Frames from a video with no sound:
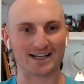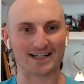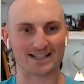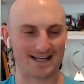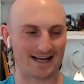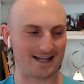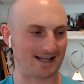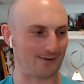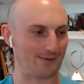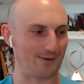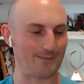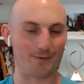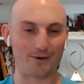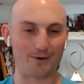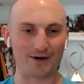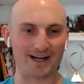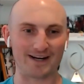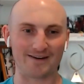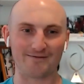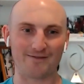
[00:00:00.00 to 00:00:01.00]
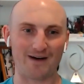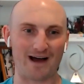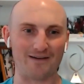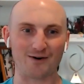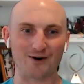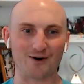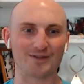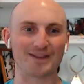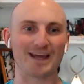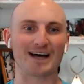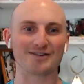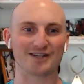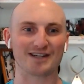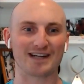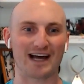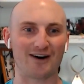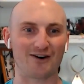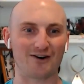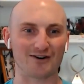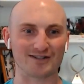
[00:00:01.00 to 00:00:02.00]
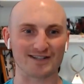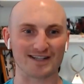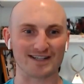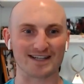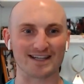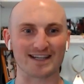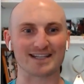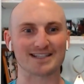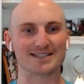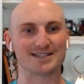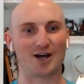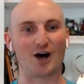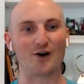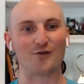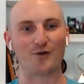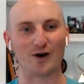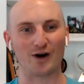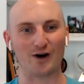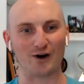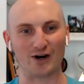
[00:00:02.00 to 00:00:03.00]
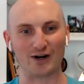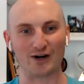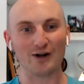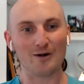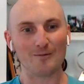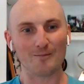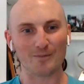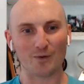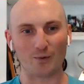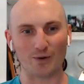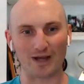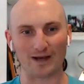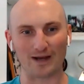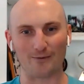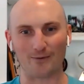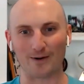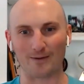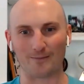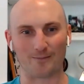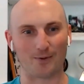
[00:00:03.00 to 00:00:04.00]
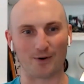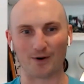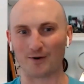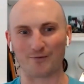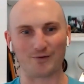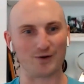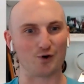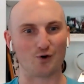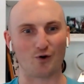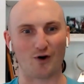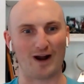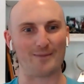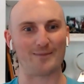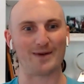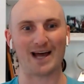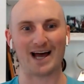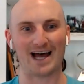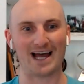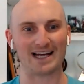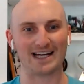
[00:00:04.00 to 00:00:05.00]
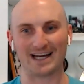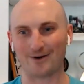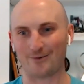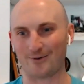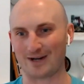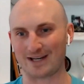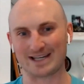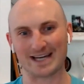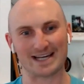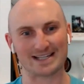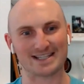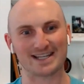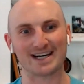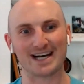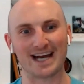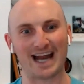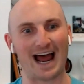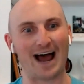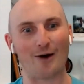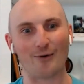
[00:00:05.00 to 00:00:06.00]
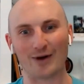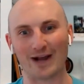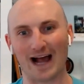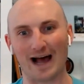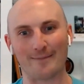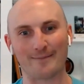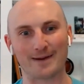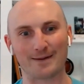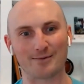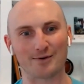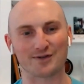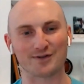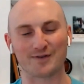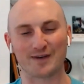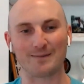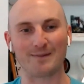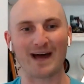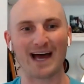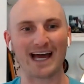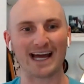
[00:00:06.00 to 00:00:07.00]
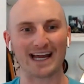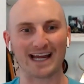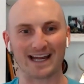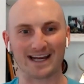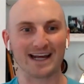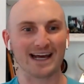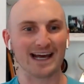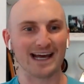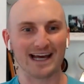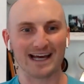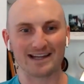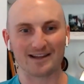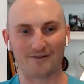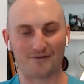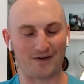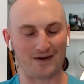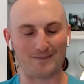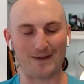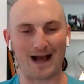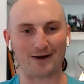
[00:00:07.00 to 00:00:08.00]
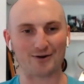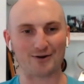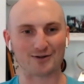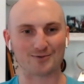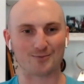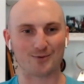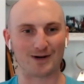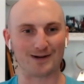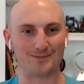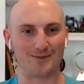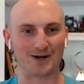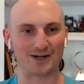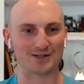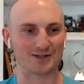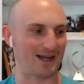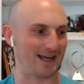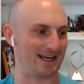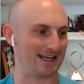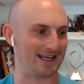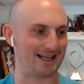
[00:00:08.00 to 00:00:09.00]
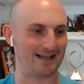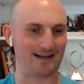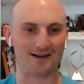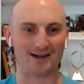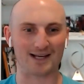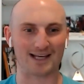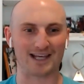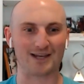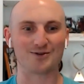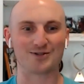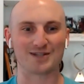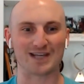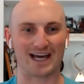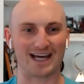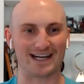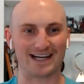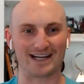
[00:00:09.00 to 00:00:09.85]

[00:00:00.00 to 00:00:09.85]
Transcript: It's not like we put in five hundred thousand dollars into this software, and We we put a few grand behind it. We tested it out. We got people's feedback, and the feedback was pretty much like like you said.